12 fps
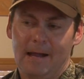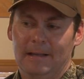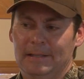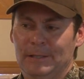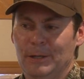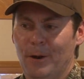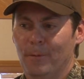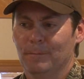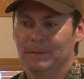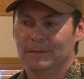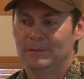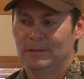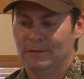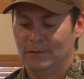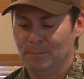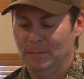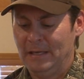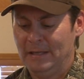you know,
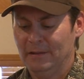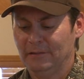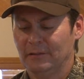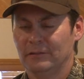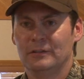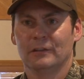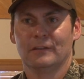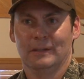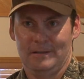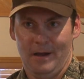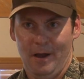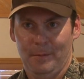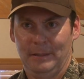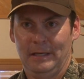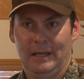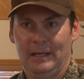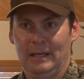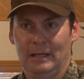to me, this is just a
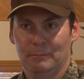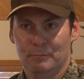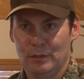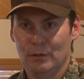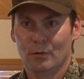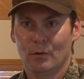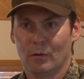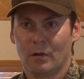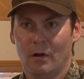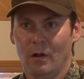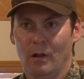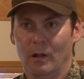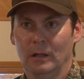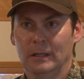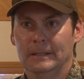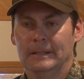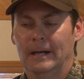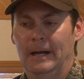dominating bugle call.
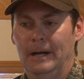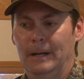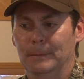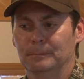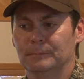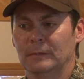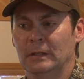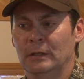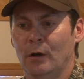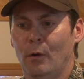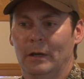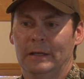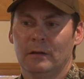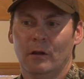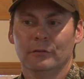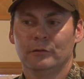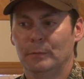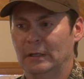You know, it could
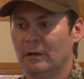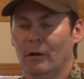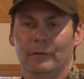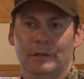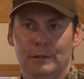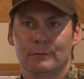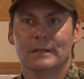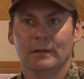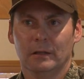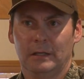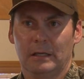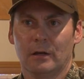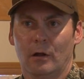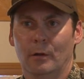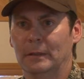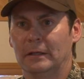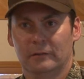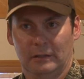also be called the utility call
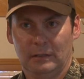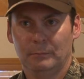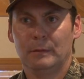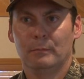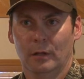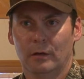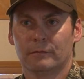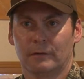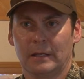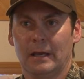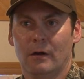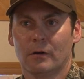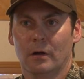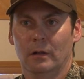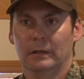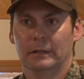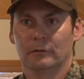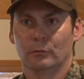because it can be blown for cow
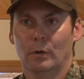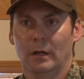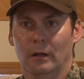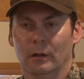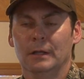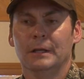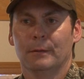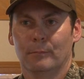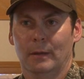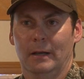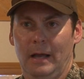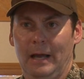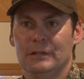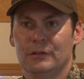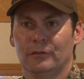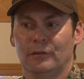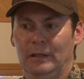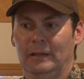calling as well. But I
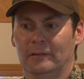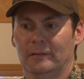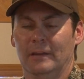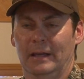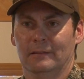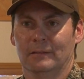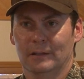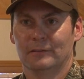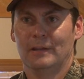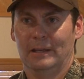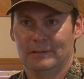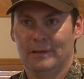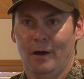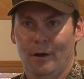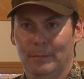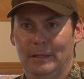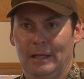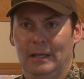just think it's that
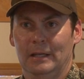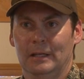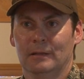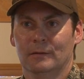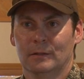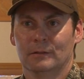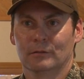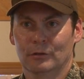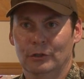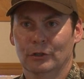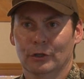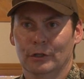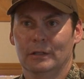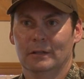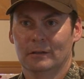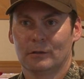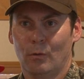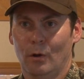dominating, good
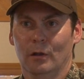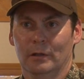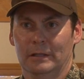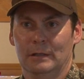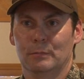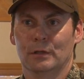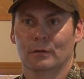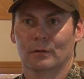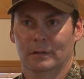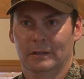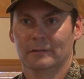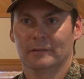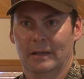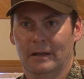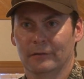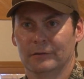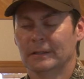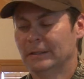quality bugling
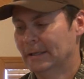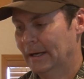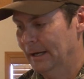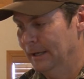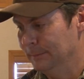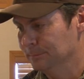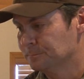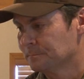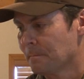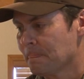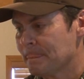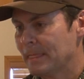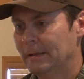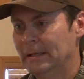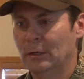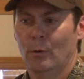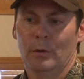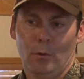sound.
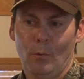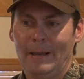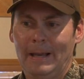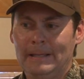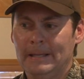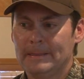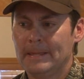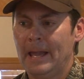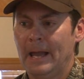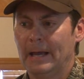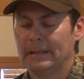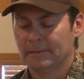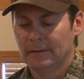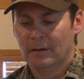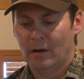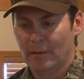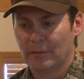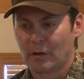You know, and the way I get that
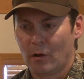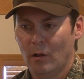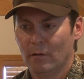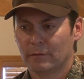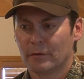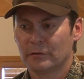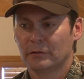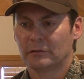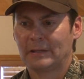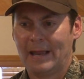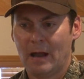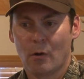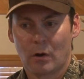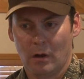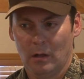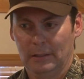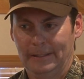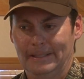on the call versus cow
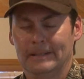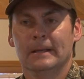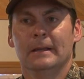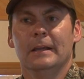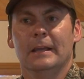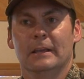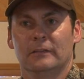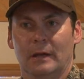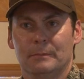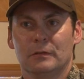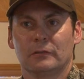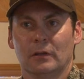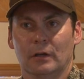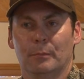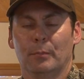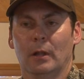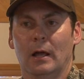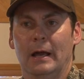calling is I'm just going to
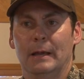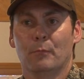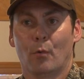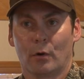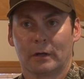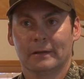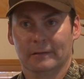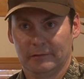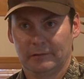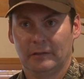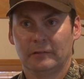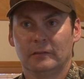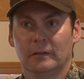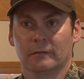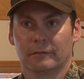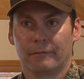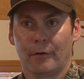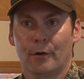apply more
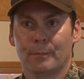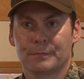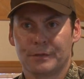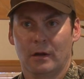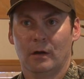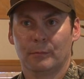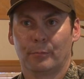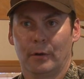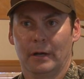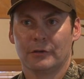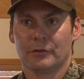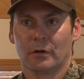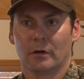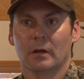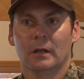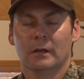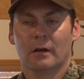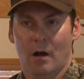consistent, firm tongue pressure
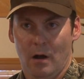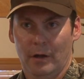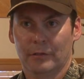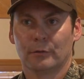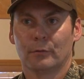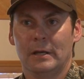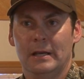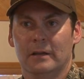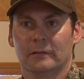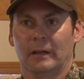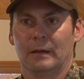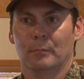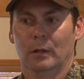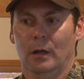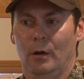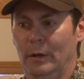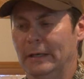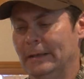on the reed as I
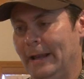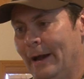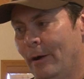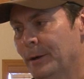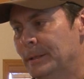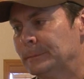blow it. Now,